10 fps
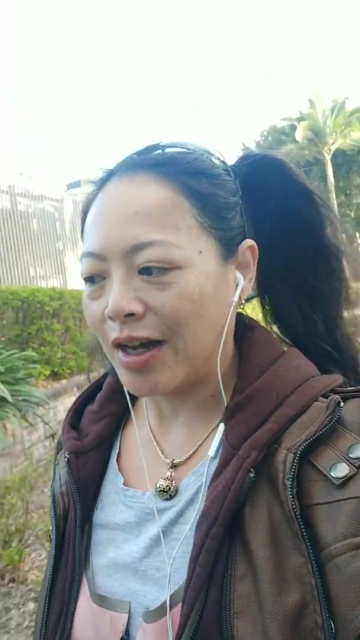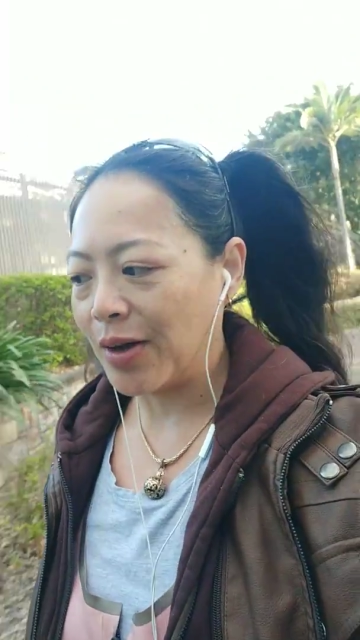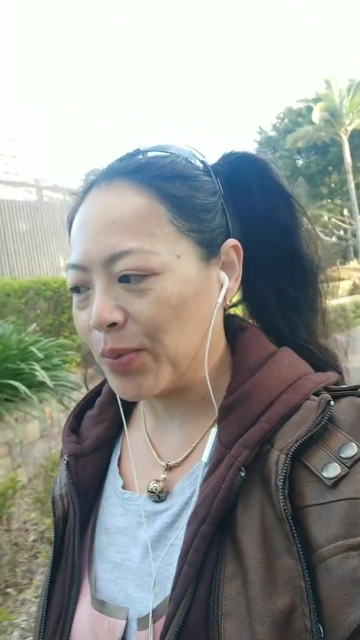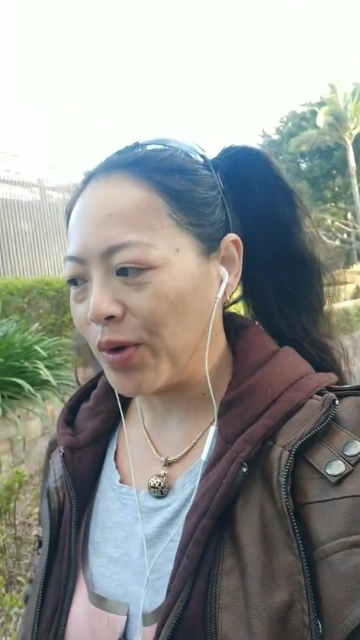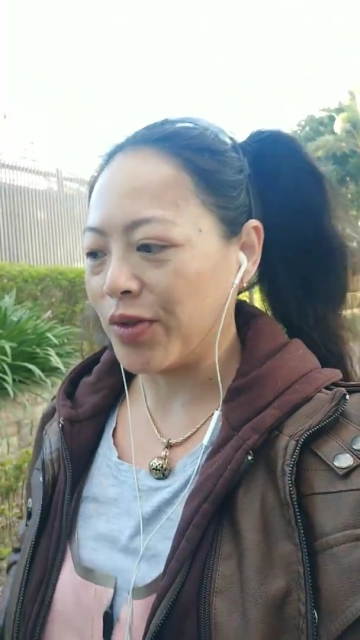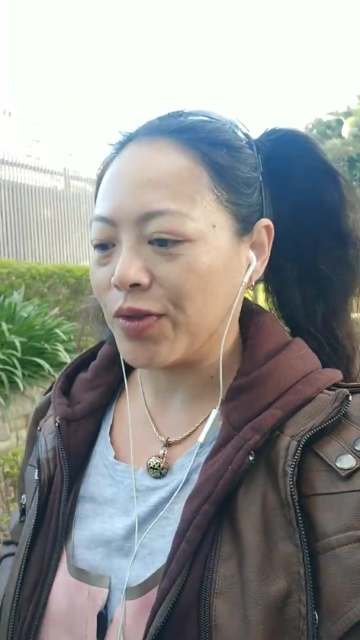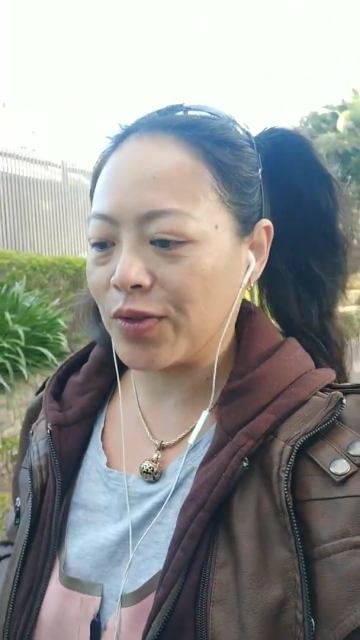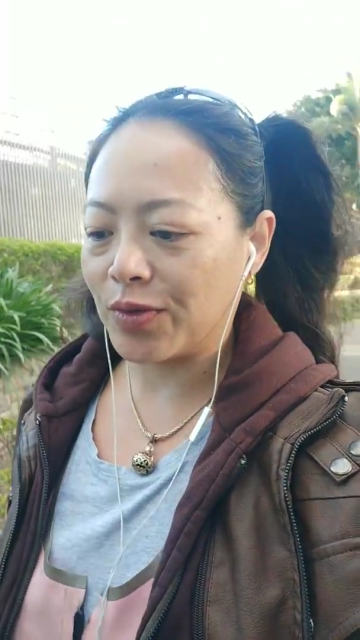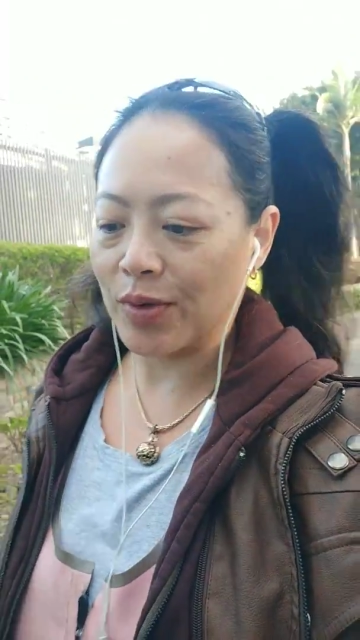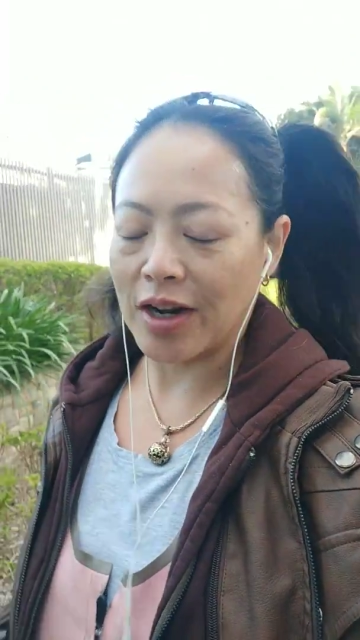um, with
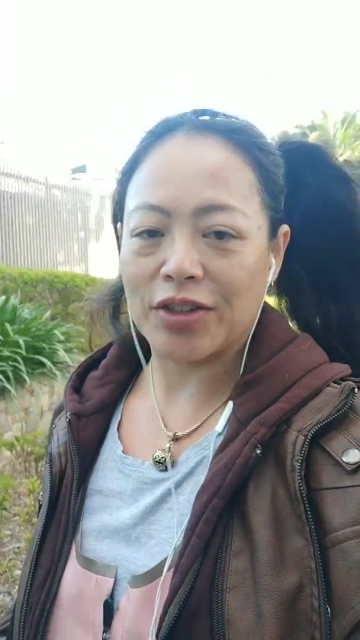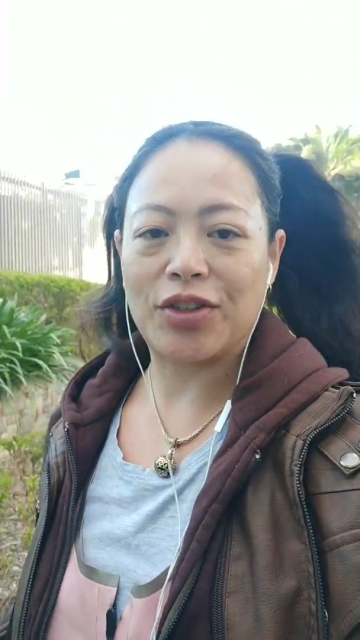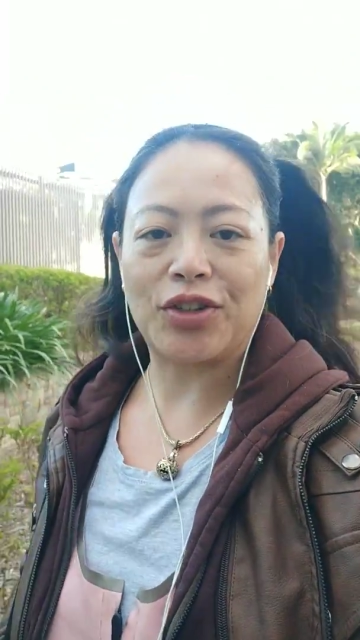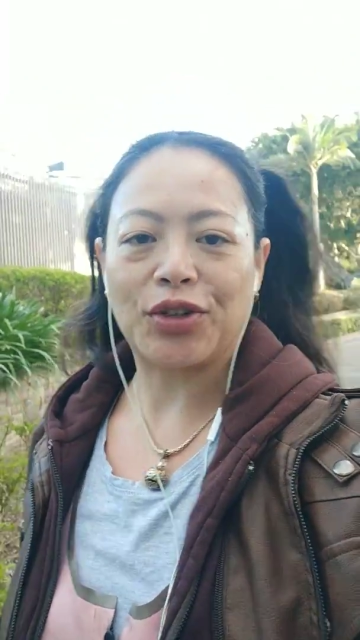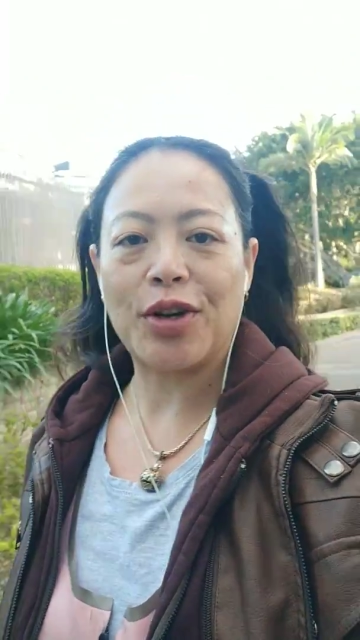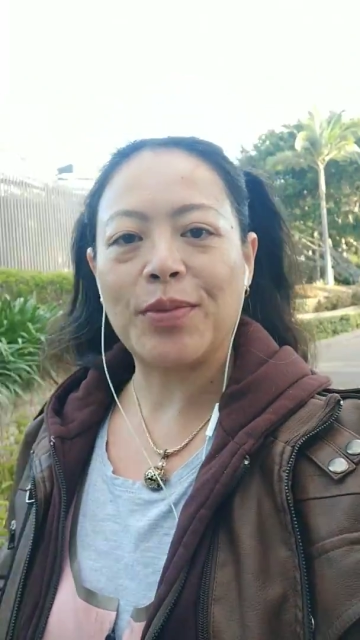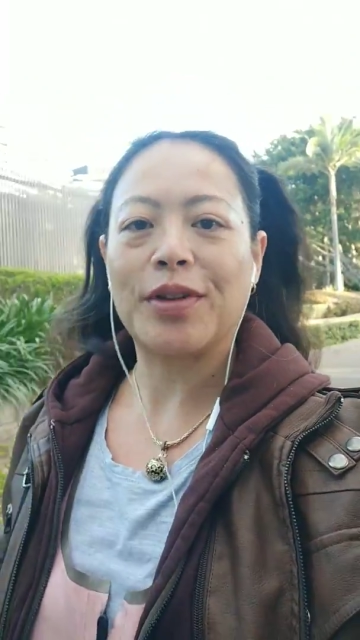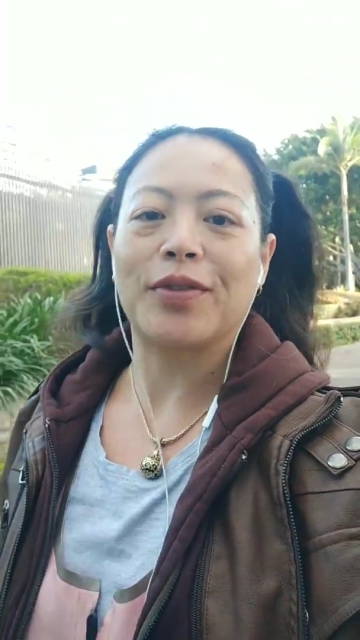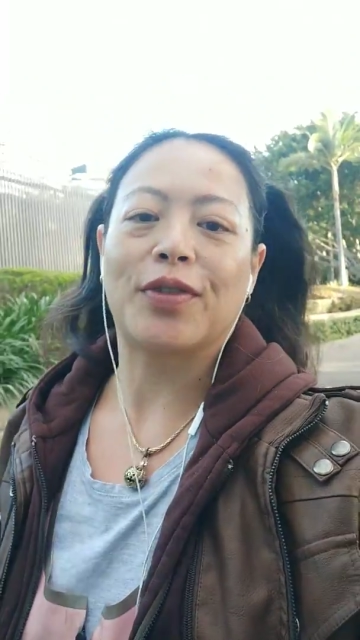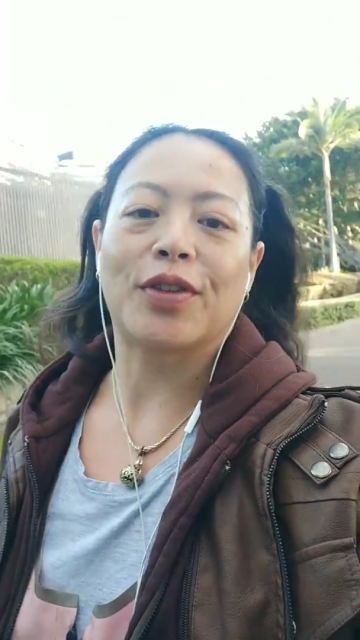regards to
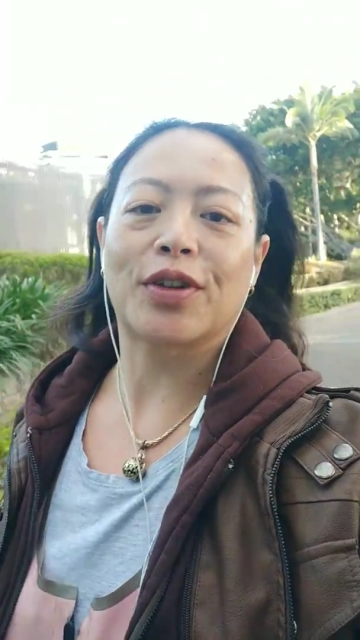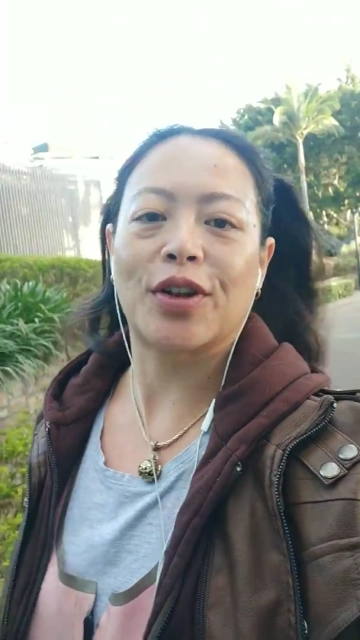treatment for the